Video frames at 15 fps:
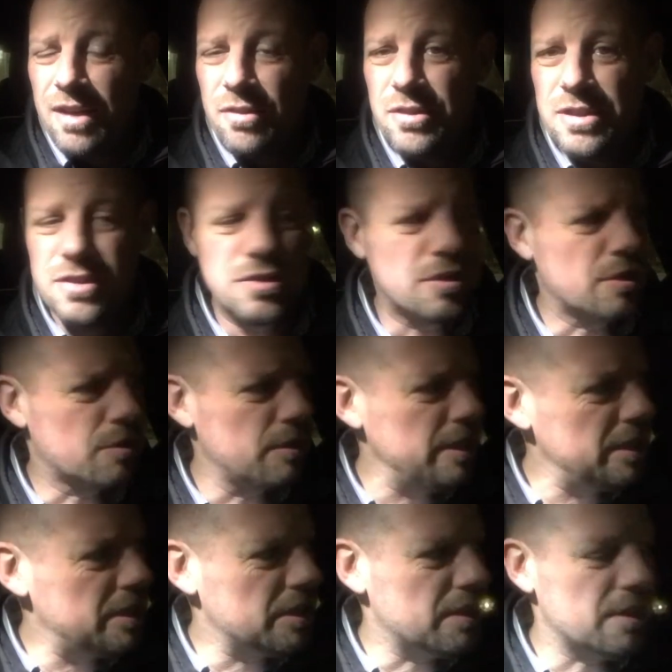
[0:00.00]
these
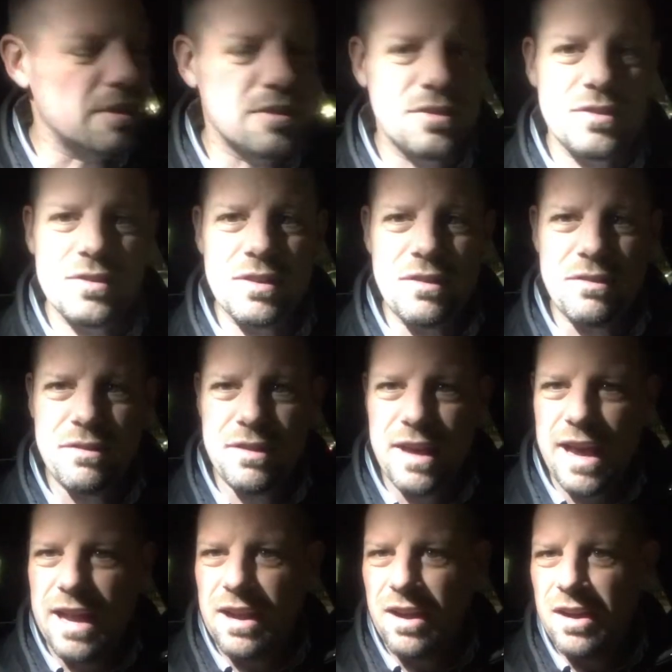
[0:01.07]
creatures
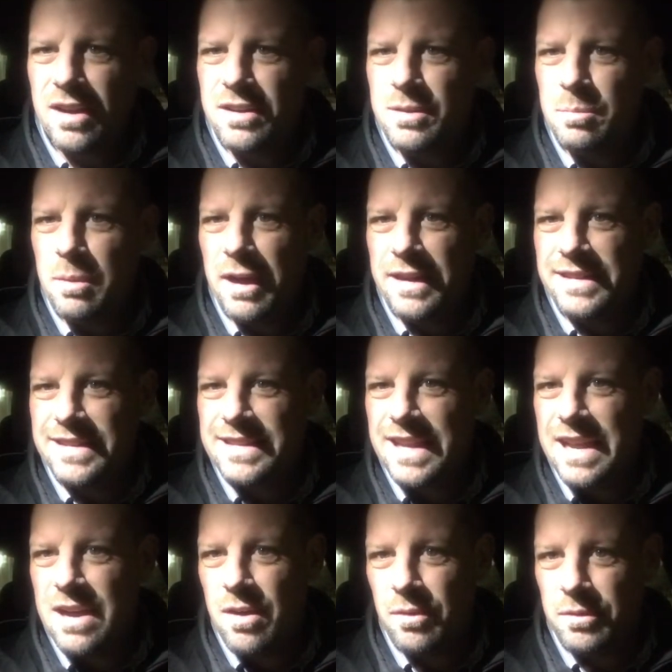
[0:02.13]
that hunt by
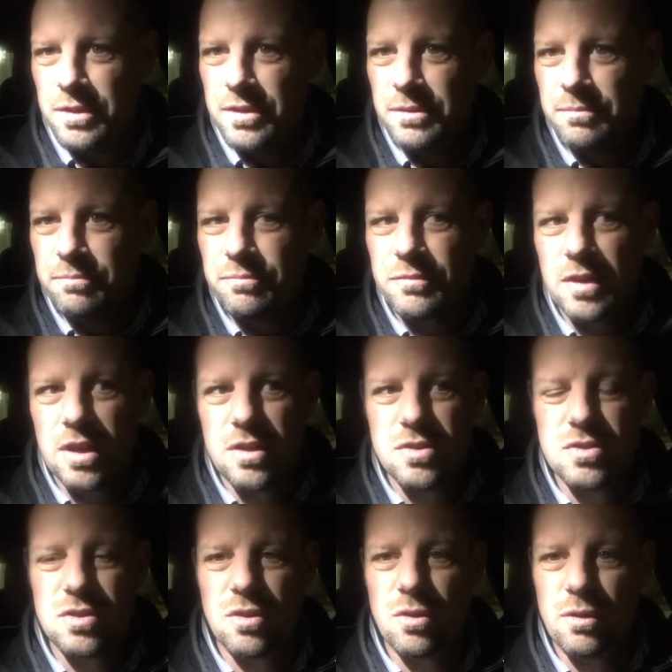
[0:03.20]
sound.
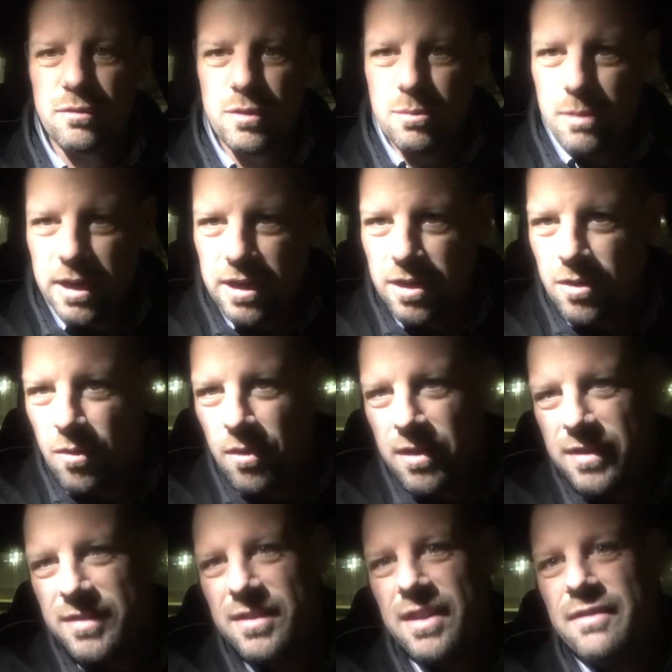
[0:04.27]
So if you make a
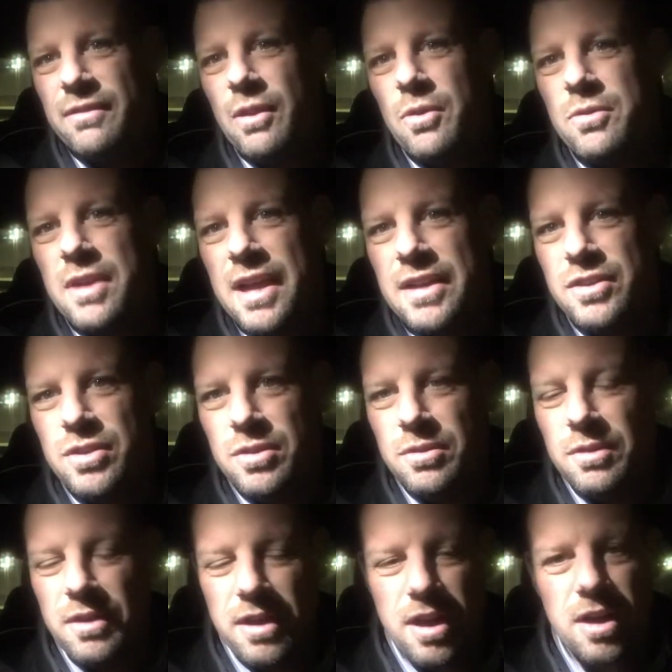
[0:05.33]
noise, they locate
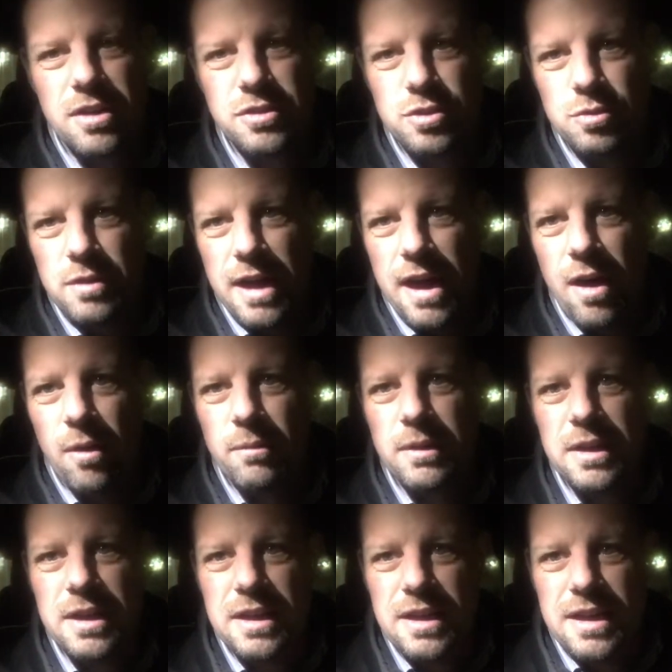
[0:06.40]
you and they hunt you down.
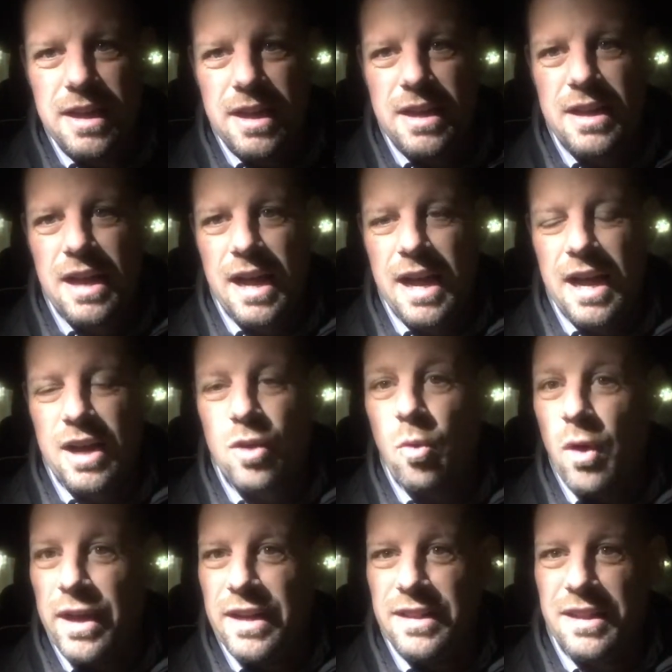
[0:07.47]

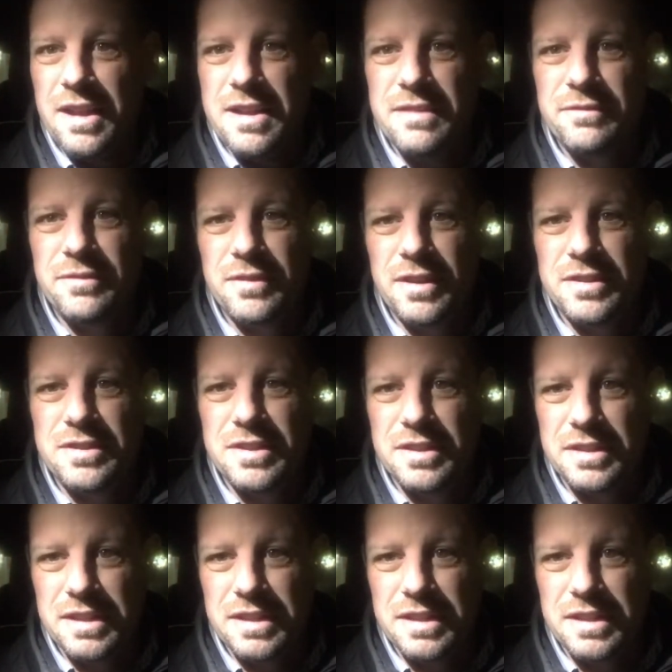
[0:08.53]
Quite a life to